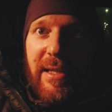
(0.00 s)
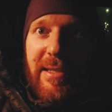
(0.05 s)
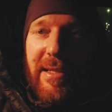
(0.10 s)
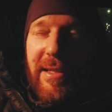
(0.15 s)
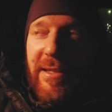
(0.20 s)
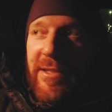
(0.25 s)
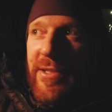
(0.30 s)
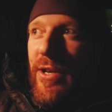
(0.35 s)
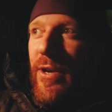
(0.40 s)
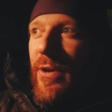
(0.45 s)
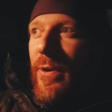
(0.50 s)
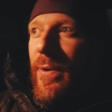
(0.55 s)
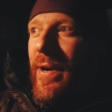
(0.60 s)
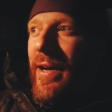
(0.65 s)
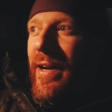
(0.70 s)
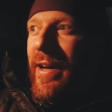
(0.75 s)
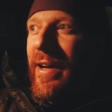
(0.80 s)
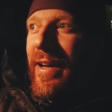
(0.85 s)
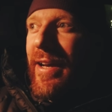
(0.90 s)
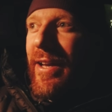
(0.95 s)
easy, so
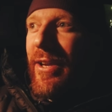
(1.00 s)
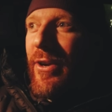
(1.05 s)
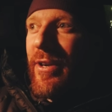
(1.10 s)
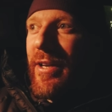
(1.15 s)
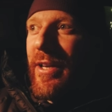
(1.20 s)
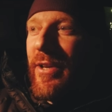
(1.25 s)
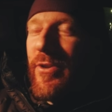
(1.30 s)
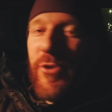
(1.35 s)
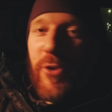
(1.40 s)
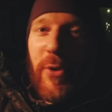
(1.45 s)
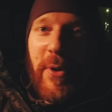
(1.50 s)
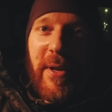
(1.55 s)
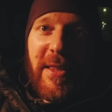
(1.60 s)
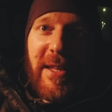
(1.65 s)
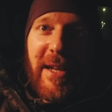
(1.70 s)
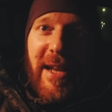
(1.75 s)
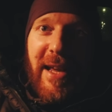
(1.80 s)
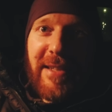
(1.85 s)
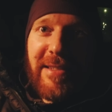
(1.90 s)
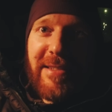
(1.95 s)
you're gonna enjoy
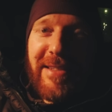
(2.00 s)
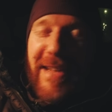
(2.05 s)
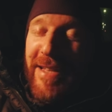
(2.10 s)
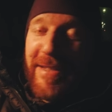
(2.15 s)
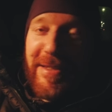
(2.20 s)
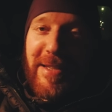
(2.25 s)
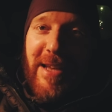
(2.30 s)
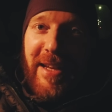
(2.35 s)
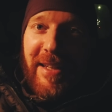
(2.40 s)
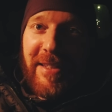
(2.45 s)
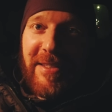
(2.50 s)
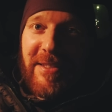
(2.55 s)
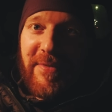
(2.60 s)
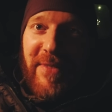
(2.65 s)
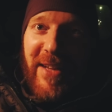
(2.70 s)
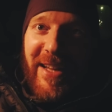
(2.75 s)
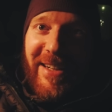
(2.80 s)
the next 10 seconds of